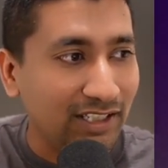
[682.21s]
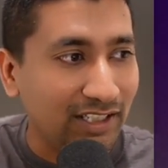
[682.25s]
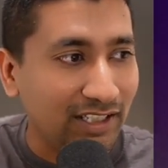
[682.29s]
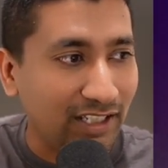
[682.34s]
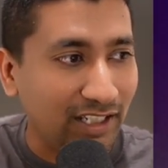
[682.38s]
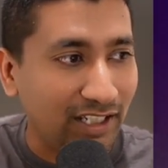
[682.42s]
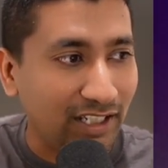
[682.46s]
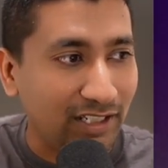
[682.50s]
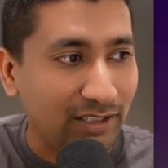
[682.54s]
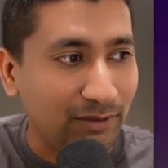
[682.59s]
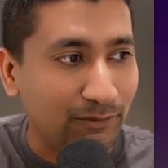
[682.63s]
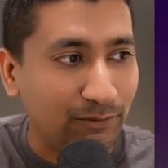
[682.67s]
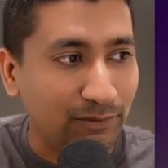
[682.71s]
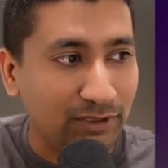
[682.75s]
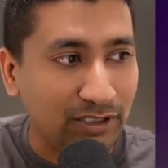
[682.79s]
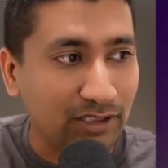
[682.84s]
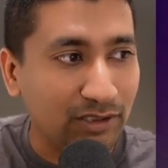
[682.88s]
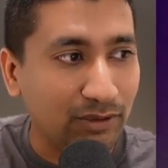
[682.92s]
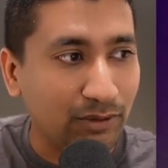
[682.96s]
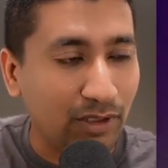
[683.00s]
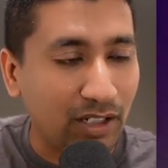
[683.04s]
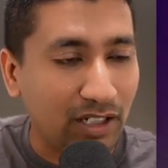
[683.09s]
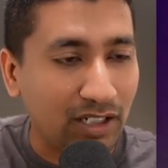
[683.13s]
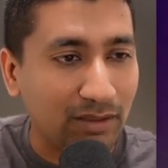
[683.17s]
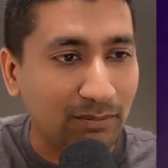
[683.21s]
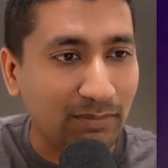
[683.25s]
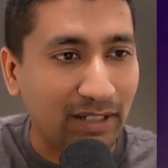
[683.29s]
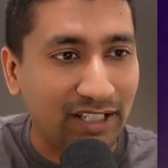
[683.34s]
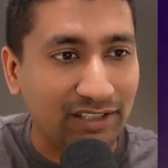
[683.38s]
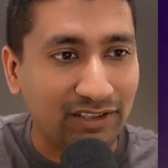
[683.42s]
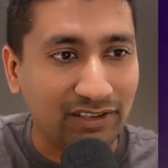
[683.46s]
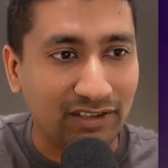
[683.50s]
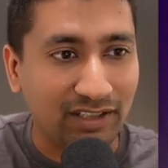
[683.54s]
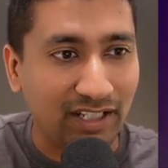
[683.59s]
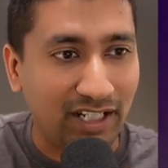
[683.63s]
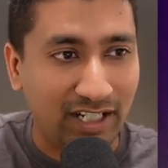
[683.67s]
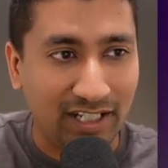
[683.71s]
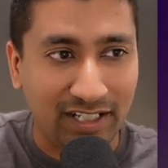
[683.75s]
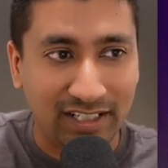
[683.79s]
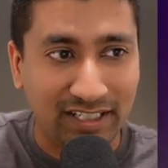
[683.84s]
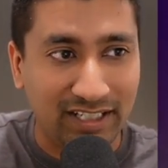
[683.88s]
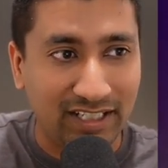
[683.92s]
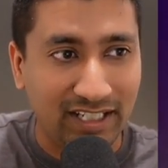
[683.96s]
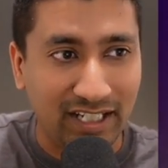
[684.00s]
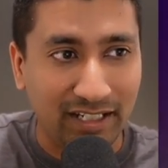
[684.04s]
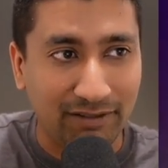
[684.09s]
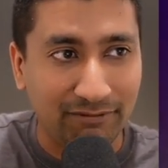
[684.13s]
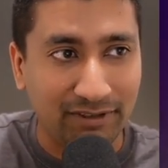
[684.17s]
And within Grok Imagine, I
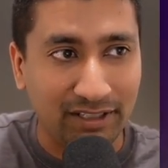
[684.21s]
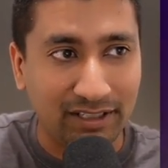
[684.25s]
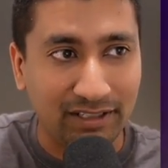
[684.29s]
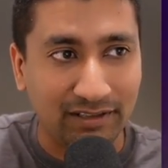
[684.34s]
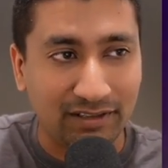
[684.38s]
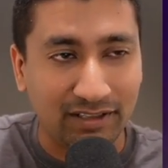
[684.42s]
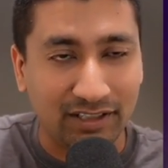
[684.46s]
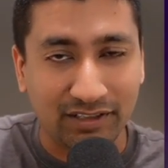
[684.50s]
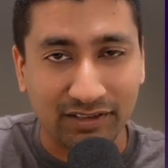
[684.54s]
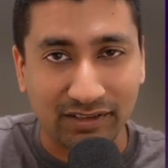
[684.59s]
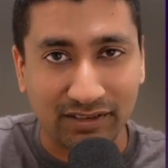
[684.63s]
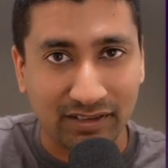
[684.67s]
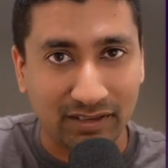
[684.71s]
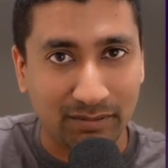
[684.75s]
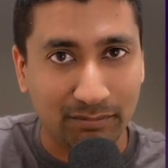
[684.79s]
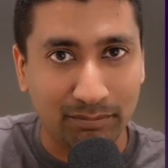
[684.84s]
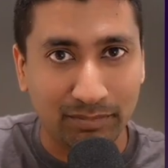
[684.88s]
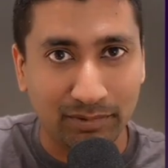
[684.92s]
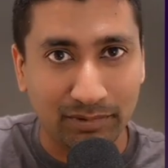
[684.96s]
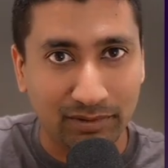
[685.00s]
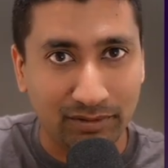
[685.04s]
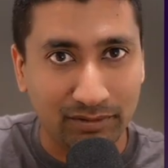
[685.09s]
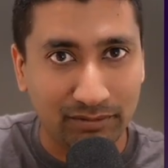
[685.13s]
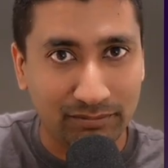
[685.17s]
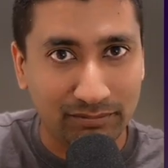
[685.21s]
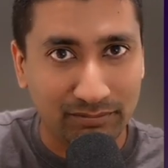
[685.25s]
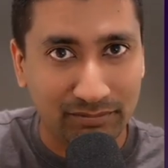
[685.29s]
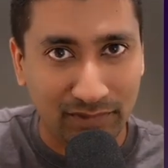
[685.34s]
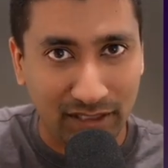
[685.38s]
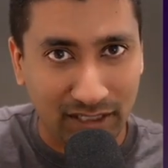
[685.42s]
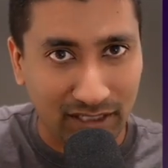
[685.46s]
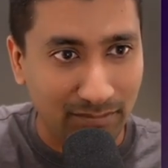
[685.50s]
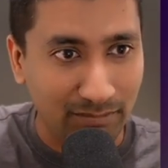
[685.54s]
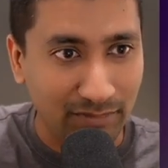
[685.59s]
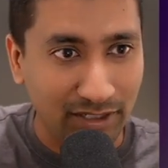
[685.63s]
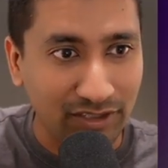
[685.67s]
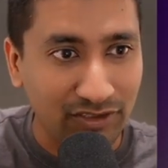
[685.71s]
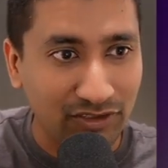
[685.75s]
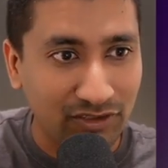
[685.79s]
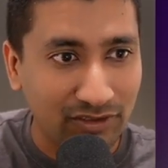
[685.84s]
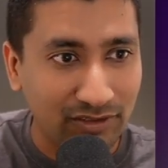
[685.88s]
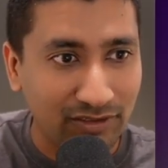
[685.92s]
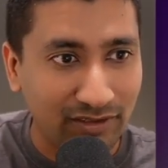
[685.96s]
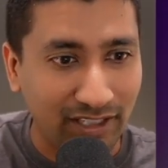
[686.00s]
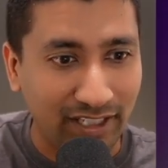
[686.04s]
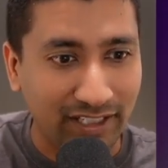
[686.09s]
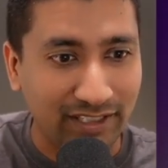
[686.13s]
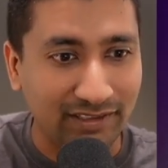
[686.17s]
gave it a simple
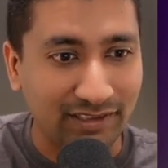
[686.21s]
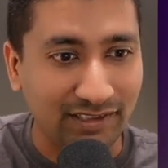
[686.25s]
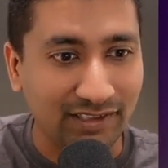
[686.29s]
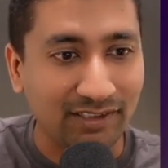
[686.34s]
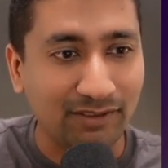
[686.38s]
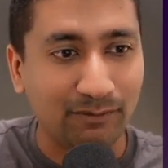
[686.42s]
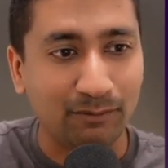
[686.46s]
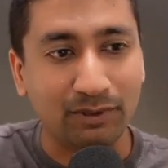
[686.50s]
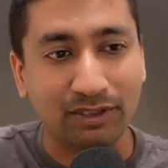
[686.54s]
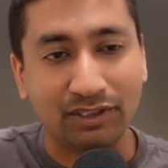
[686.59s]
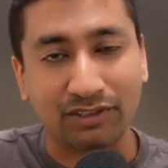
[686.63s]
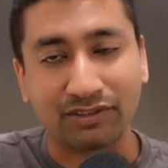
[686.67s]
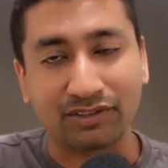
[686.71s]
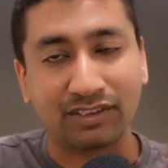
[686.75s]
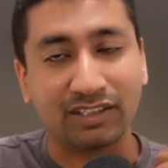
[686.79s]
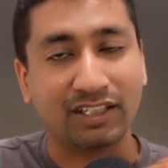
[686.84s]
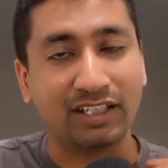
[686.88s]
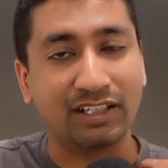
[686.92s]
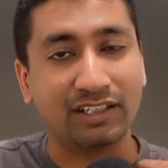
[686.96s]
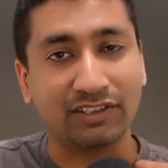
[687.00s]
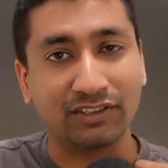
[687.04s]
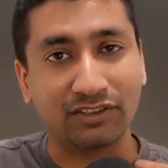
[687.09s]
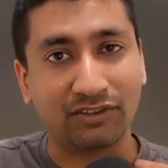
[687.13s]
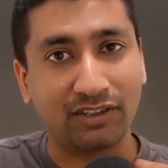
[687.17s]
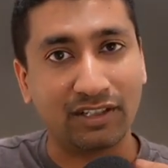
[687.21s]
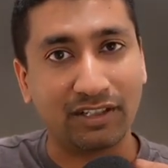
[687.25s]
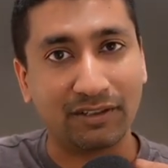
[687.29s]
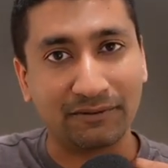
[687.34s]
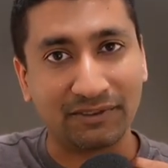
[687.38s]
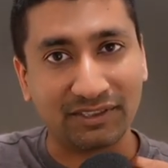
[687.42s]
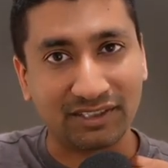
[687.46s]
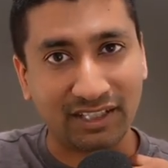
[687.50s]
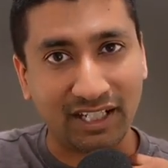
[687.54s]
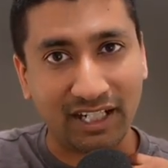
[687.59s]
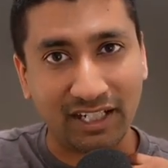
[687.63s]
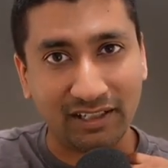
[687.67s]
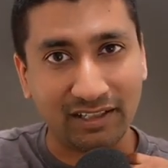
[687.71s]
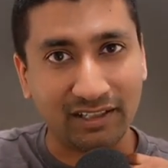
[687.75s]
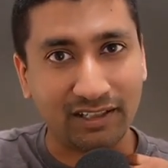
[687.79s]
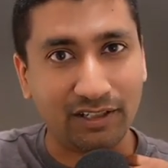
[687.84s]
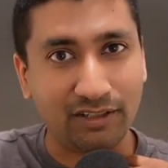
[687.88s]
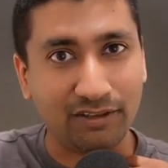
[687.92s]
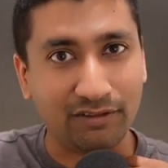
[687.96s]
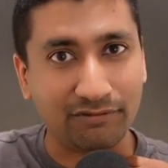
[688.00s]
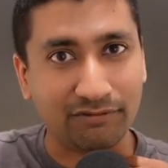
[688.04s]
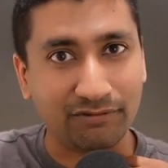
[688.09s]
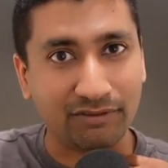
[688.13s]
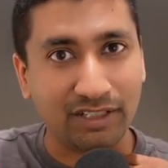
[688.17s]
image like this, which is the illustrative style
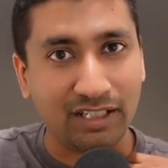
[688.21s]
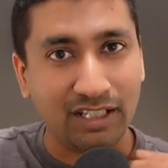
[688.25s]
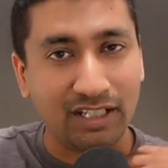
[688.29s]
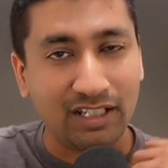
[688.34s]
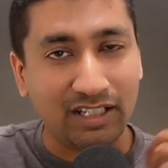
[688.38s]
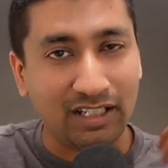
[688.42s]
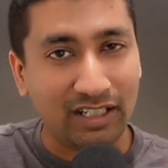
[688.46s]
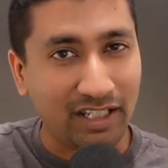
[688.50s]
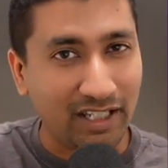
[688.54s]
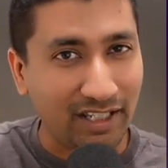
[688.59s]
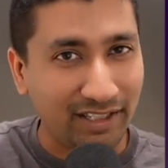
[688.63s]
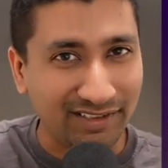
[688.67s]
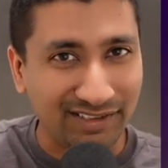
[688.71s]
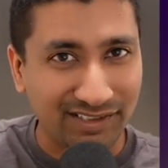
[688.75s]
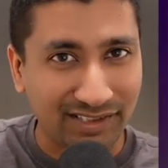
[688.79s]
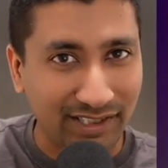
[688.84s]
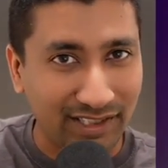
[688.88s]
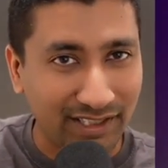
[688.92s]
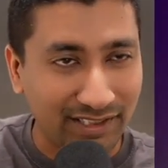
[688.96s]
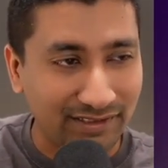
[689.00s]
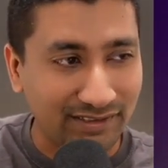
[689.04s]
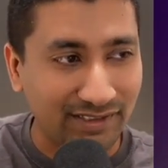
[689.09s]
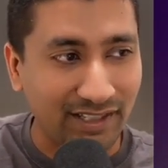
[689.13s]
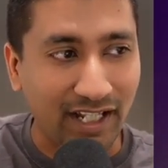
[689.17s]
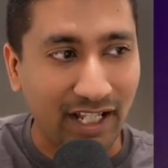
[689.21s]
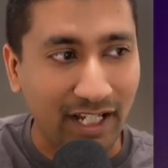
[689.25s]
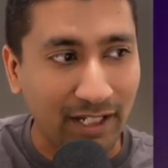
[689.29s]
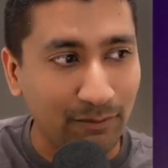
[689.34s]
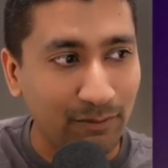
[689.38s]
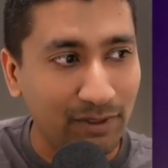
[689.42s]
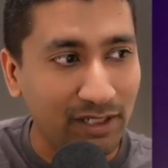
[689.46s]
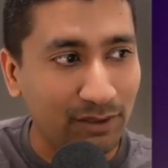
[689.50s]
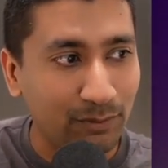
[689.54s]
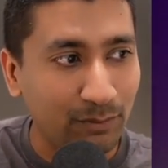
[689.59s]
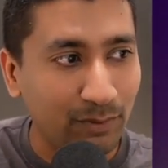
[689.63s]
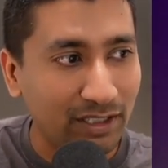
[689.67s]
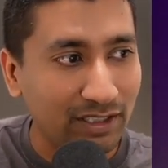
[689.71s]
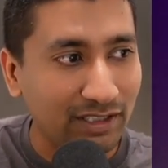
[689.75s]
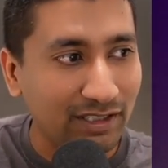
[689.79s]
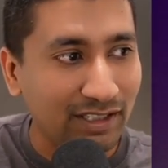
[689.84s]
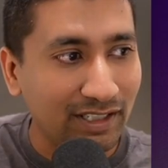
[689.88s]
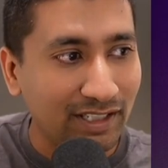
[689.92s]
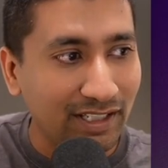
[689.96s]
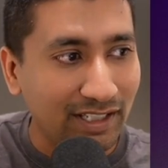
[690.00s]
of aesthetics that I went with.